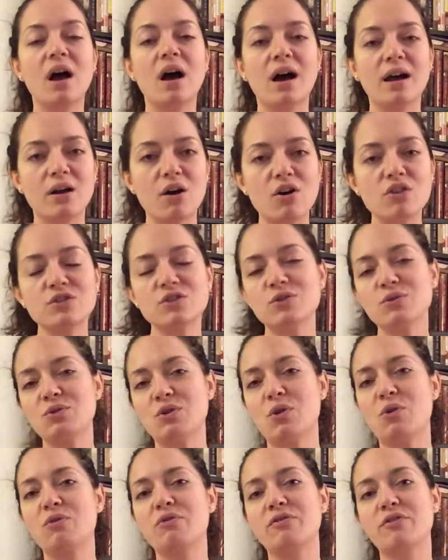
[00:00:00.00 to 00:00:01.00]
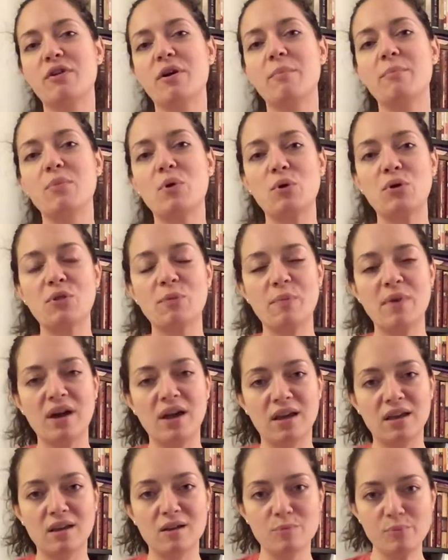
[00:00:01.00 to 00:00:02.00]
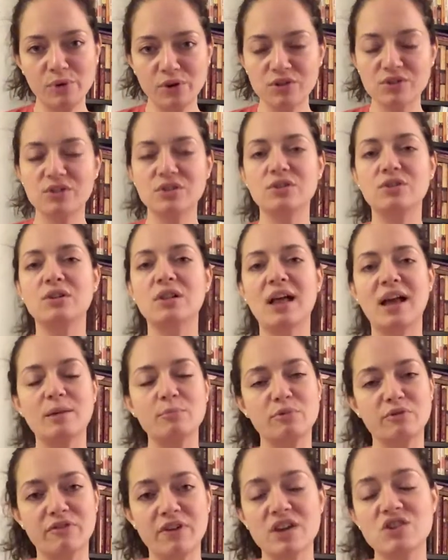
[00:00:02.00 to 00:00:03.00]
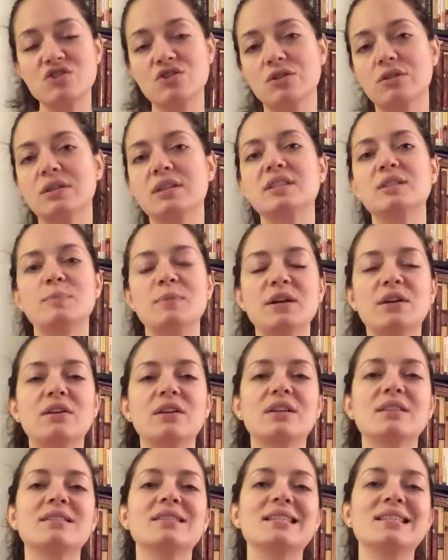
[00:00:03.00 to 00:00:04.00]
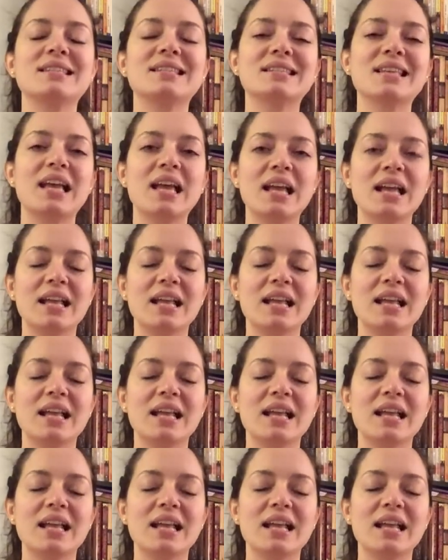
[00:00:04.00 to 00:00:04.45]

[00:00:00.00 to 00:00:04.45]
I also know from both my personal and professional experiences